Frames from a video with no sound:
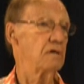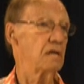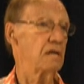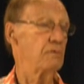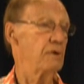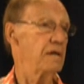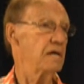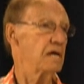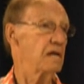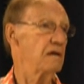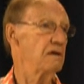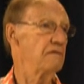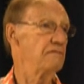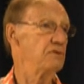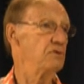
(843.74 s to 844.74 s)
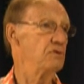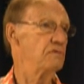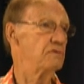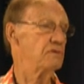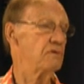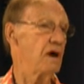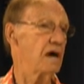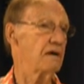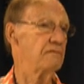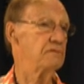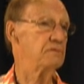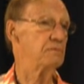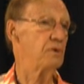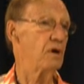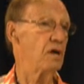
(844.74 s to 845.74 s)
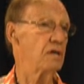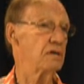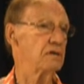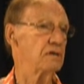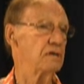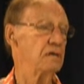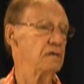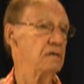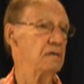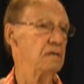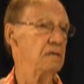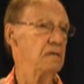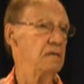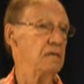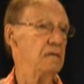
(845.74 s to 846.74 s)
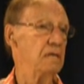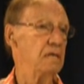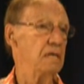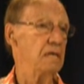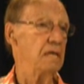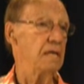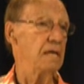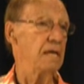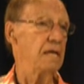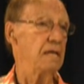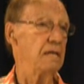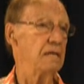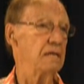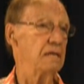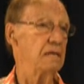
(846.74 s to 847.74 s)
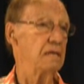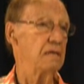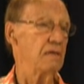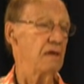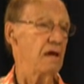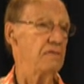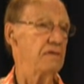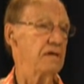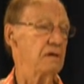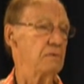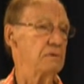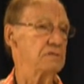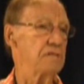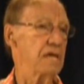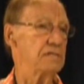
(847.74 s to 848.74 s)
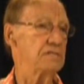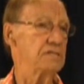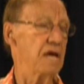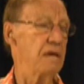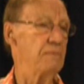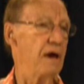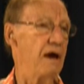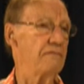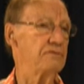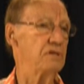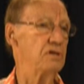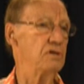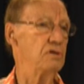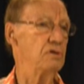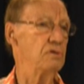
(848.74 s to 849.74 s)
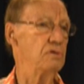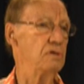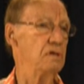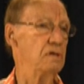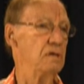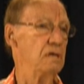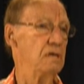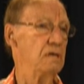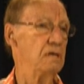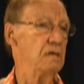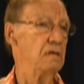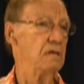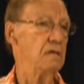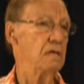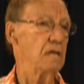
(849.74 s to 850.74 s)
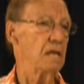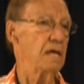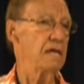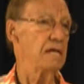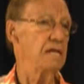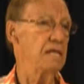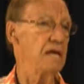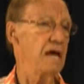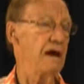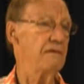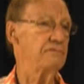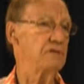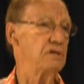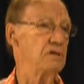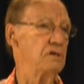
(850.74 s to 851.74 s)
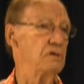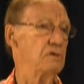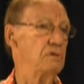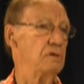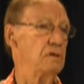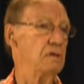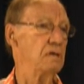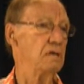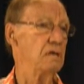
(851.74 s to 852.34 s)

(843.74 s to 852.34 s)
We had a clear view of the Rock of Gibraltar. And I think it was that same afternoon, late in the afternoon,